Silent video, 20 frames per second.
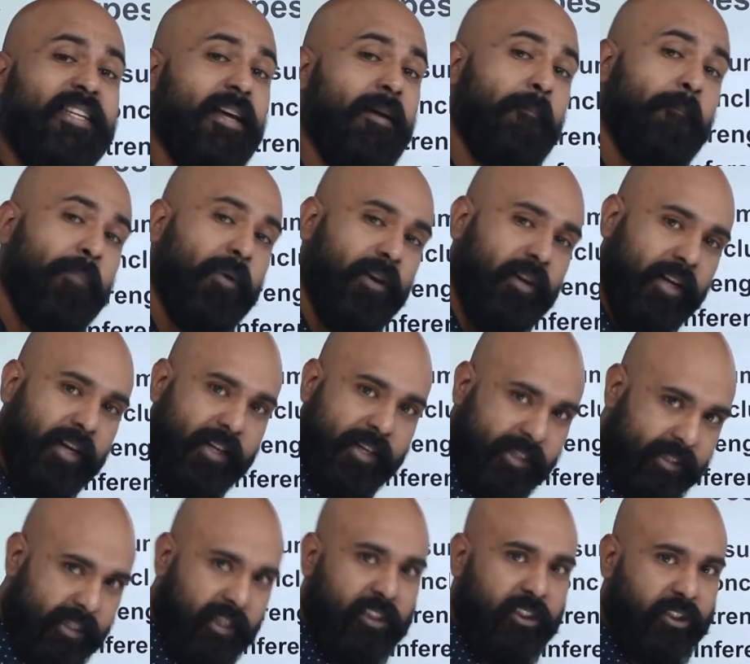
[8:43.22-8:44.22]
temporary
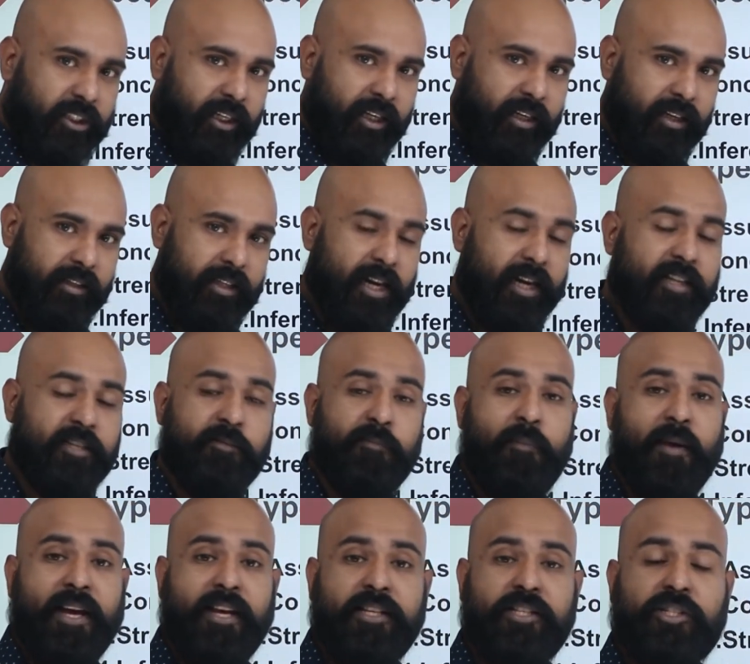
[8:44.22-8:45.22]
decision that is
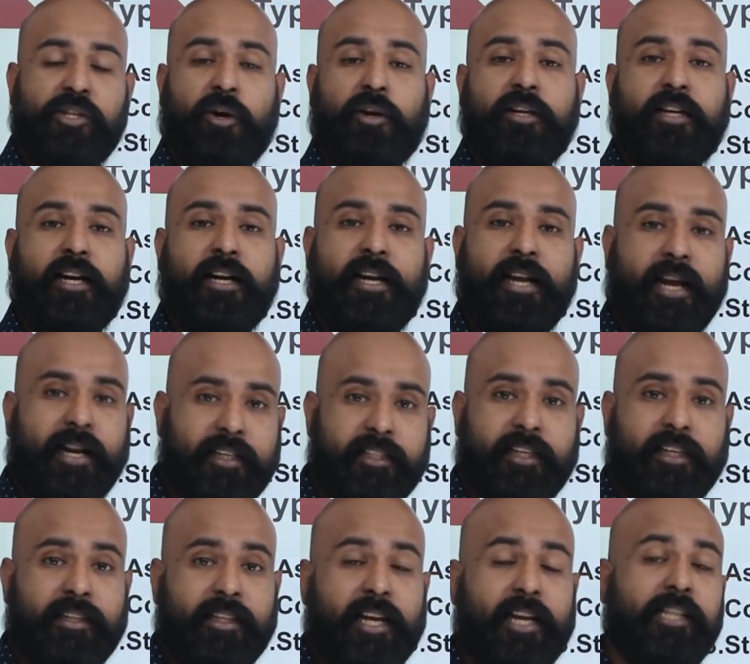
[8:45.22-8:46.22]
based on the
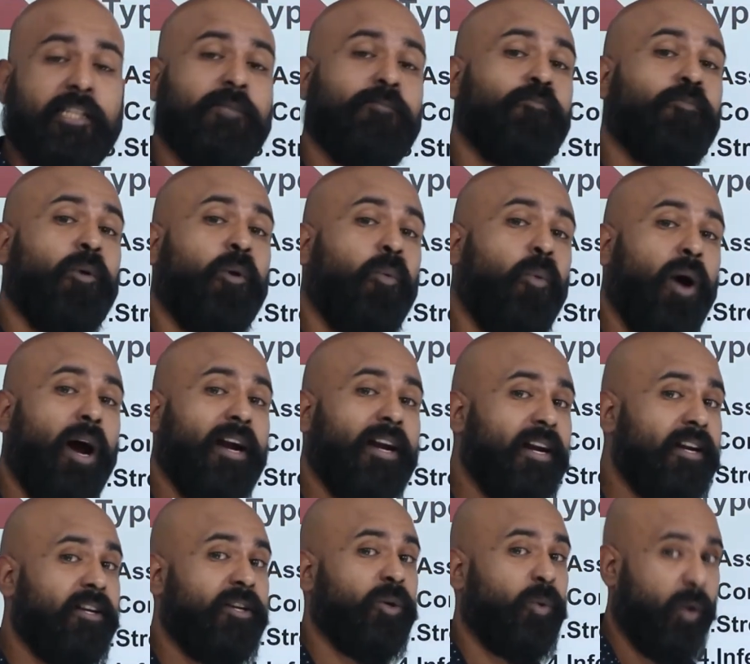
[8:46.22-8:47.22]
data that is
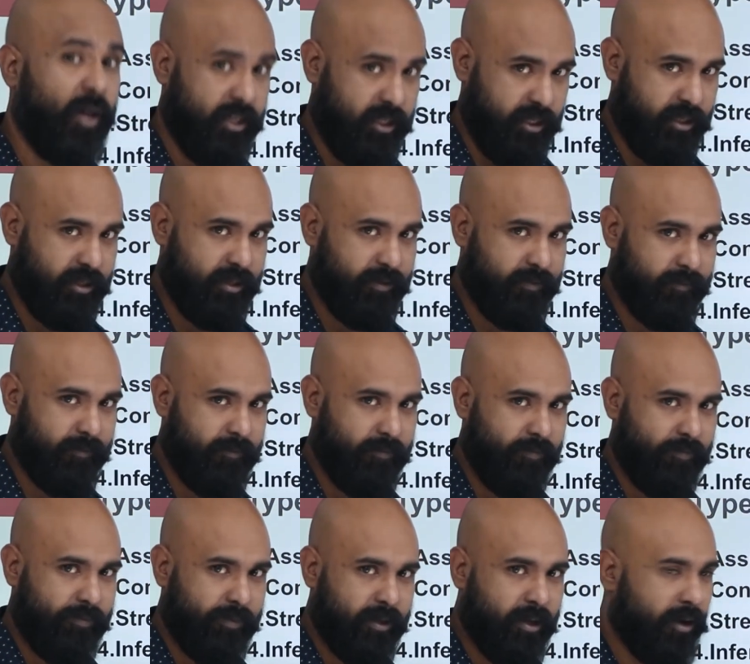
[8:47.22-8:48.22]
provided to us.
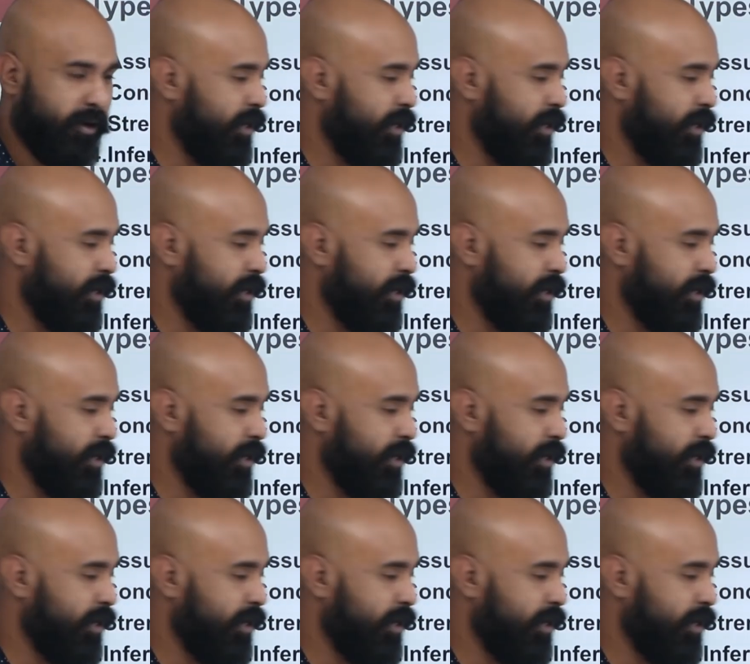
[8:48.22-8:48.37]
All